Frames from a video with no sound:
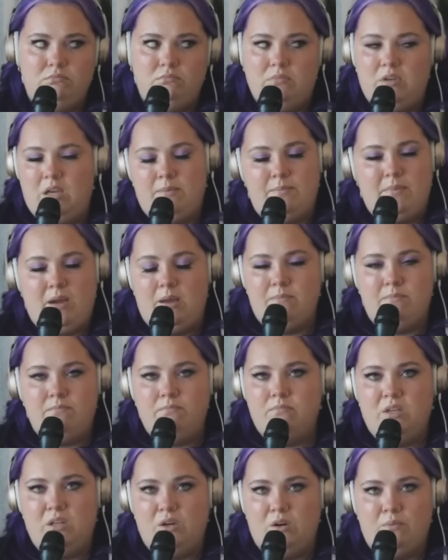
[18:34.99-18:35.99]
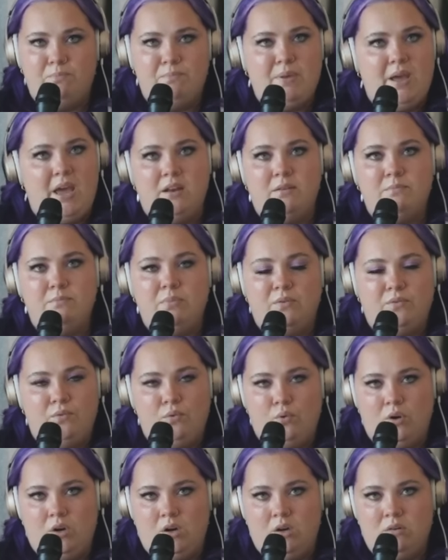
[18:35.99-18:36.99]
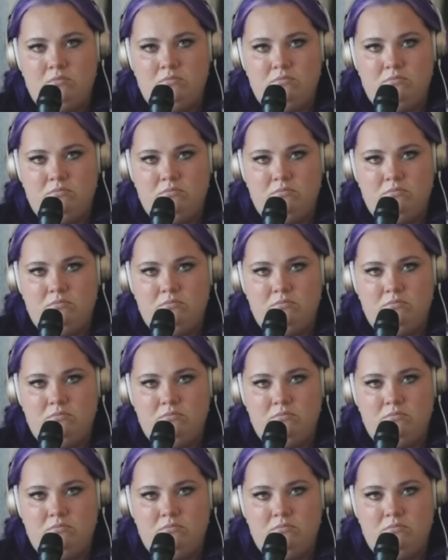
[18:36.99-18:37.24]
in my bed before